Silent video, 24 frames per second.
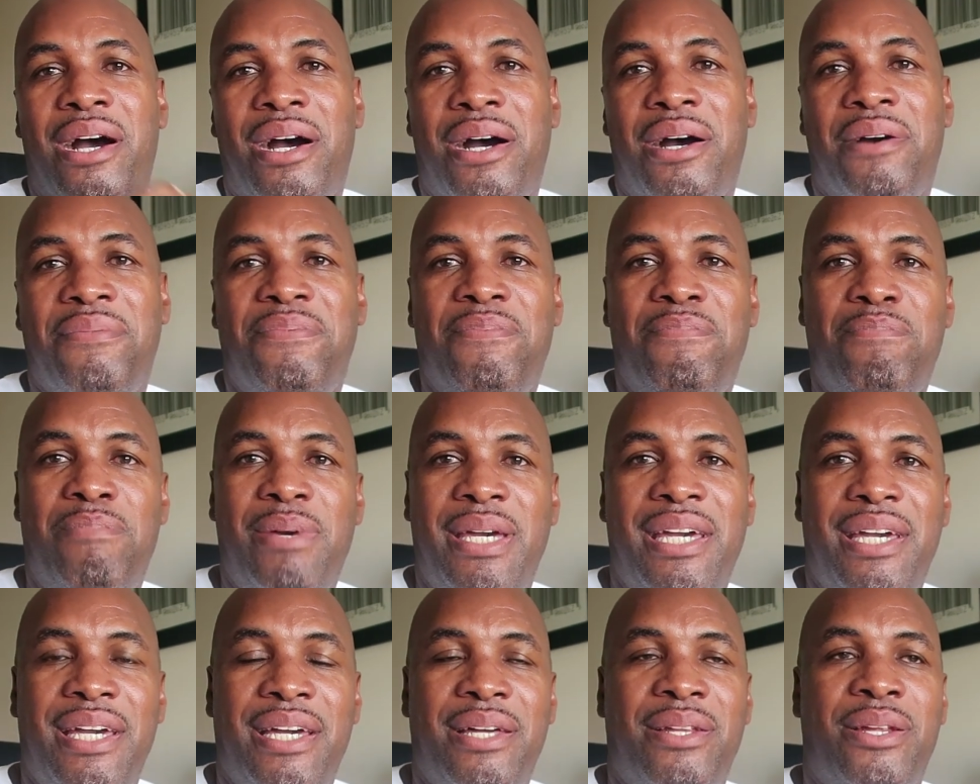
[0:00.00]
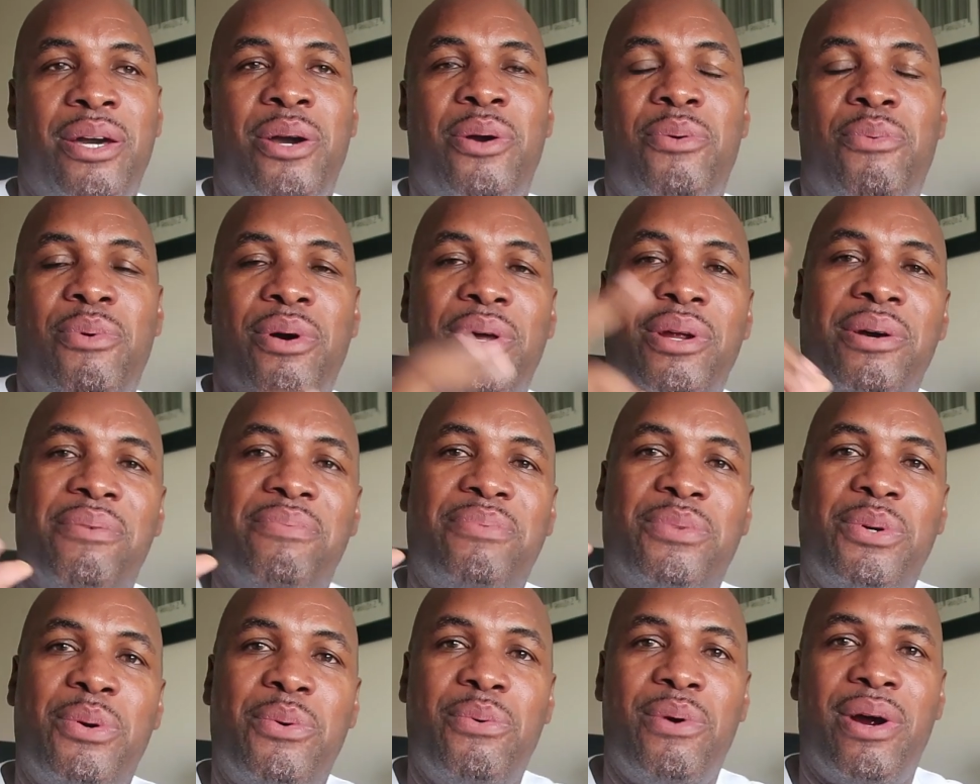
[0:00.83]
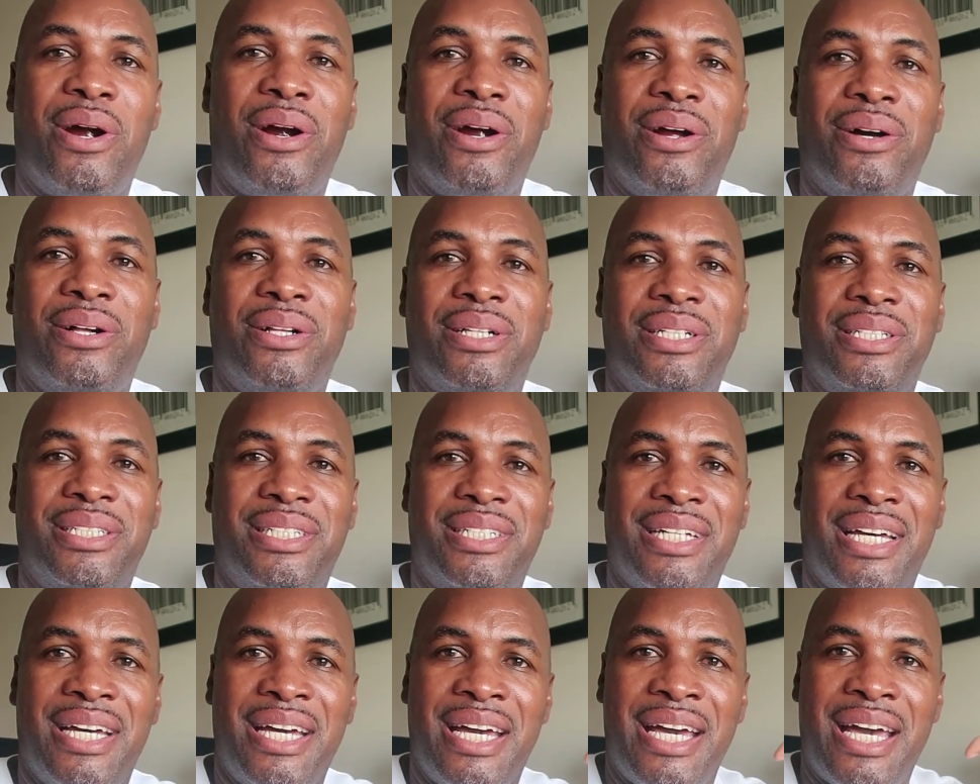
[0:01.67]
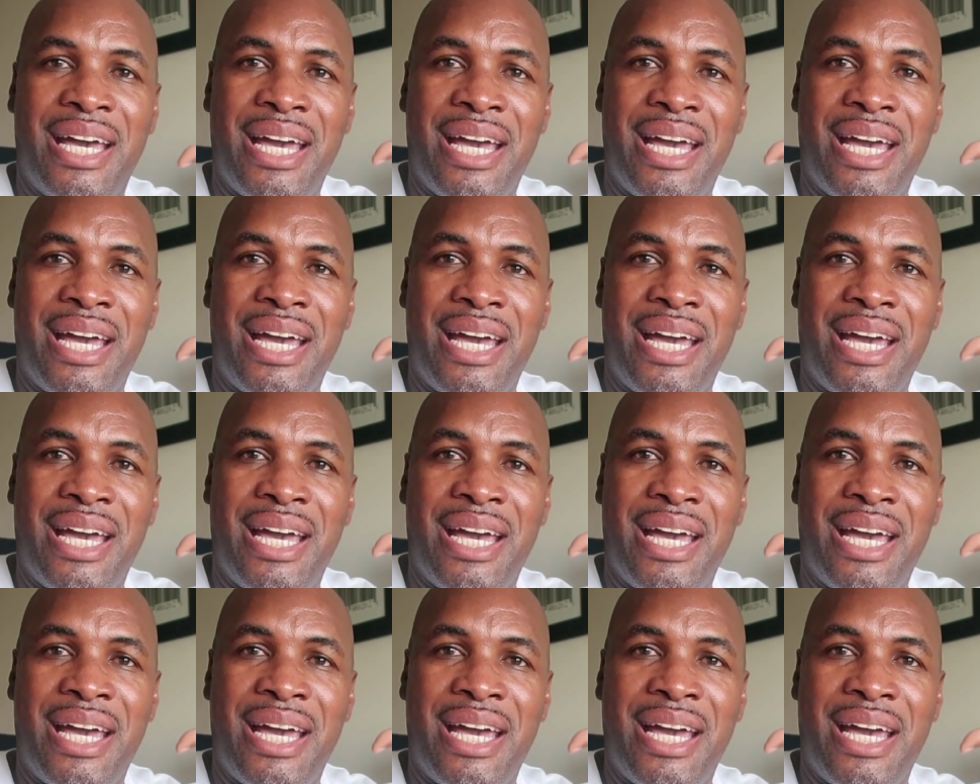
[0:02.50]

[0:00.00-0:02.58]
of being one of the world's